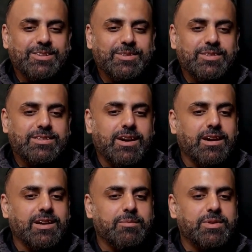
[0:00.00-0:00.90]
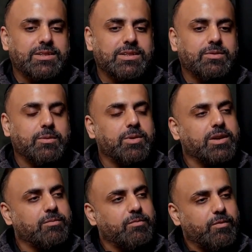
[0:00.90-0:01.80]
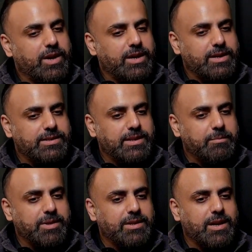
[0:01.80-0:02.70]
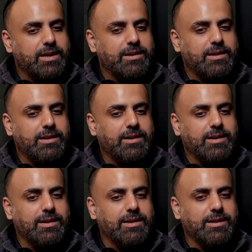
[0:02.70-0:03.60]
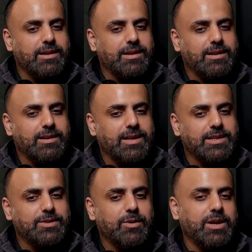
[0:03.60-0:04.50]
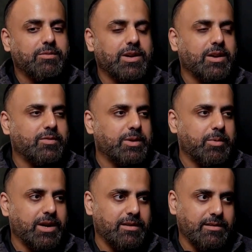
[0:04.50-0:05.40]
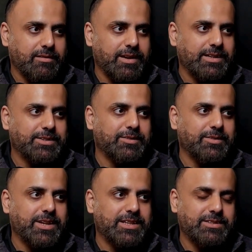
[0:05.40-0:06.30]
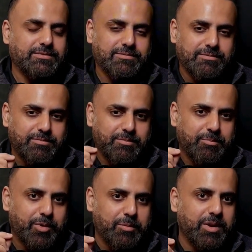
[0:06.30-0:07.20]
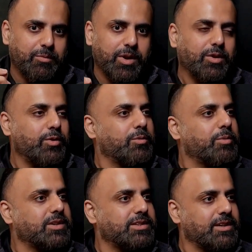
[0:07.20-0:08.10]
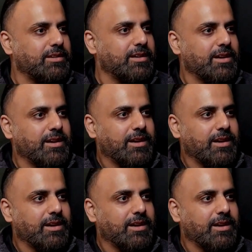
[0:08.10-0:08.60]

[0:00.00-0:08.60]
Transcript: So starting a business will become very easy, but that's not even half the battle, right? So that's probably 1 or 2%.